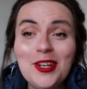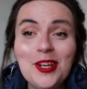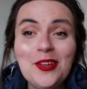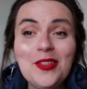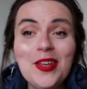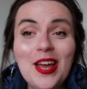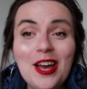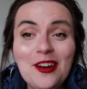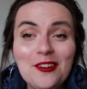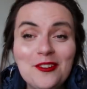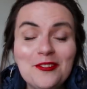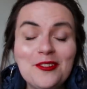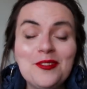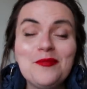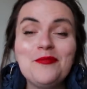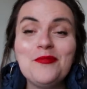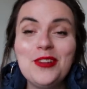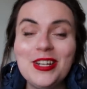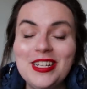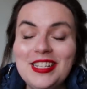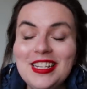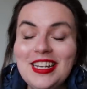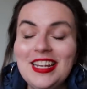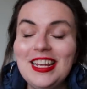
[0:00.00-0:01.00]
video the algorithm
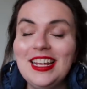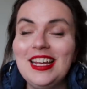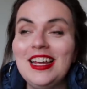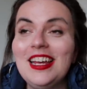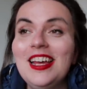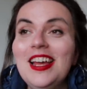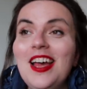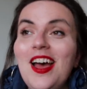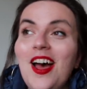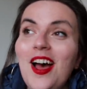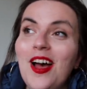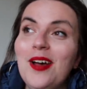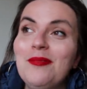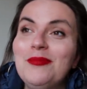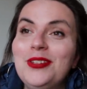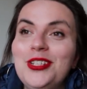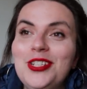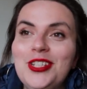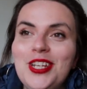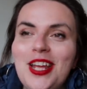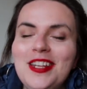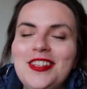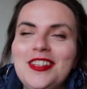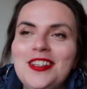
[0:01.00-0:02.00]
recently
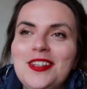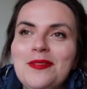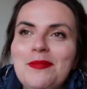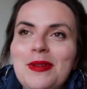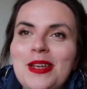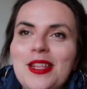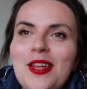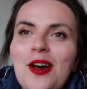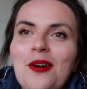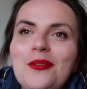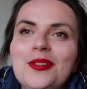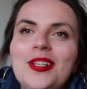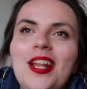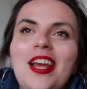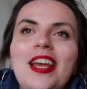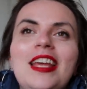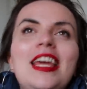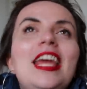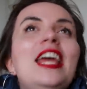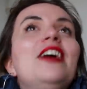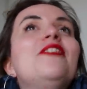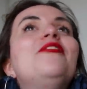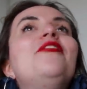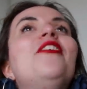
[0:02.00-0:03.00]
suggested to me that I was
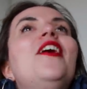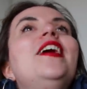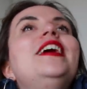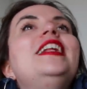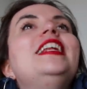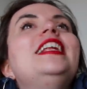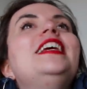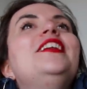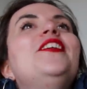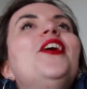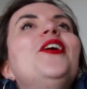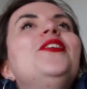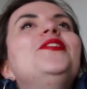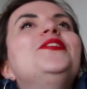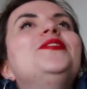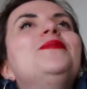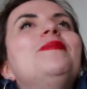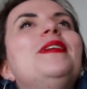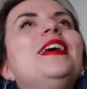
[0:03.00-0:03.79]
like, it finally knows